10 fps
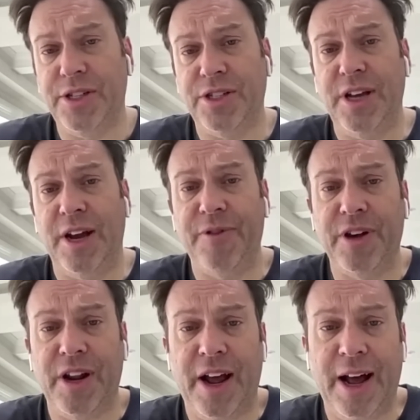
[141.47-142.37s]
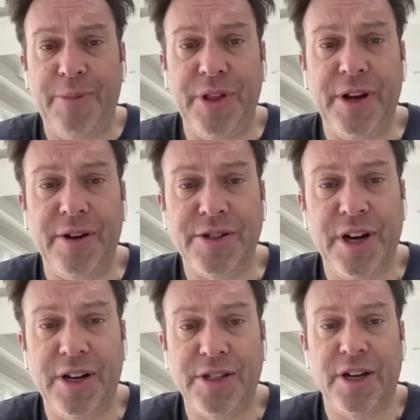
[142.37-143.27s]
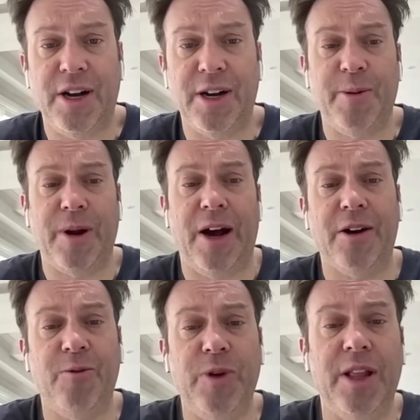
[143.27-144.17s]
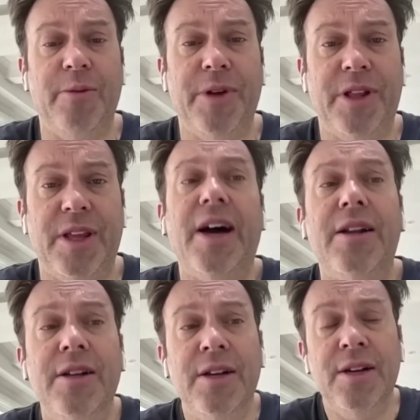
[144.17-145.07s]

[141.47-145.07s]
things that's definitely going to happen there is they're going to talk about how can we limit that.